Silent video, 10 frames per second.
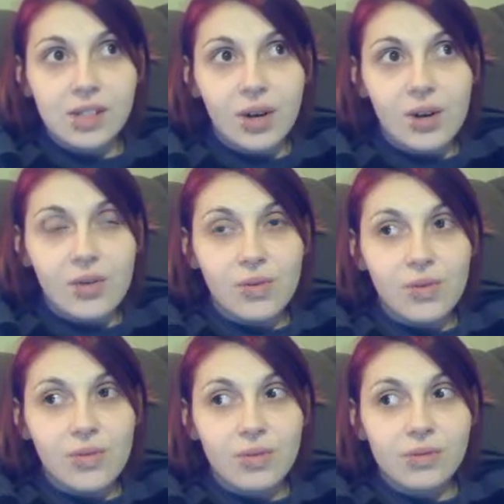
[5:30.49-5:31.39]
So,
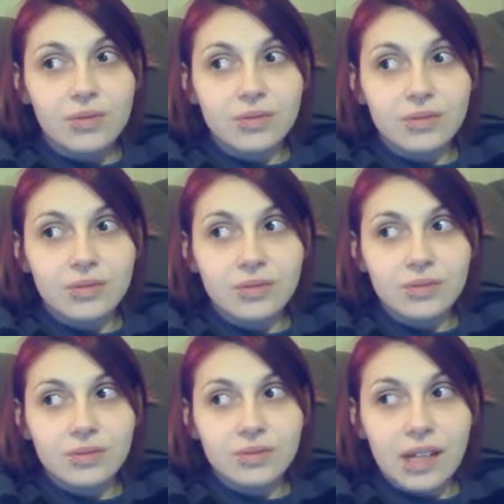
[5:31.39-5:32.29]

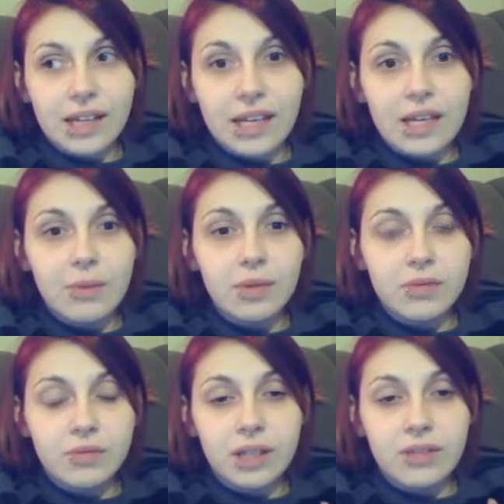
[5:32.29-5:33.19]
like, he
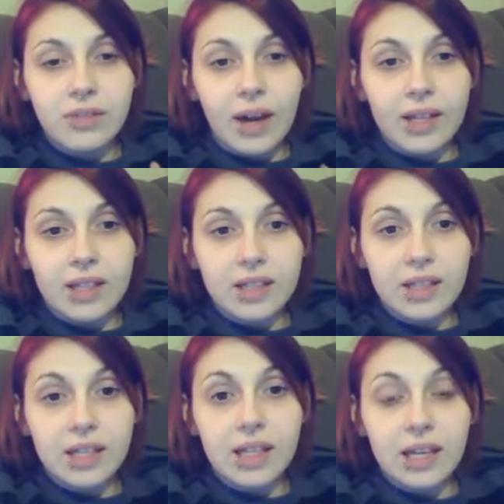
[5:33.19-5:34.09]
moves really violently.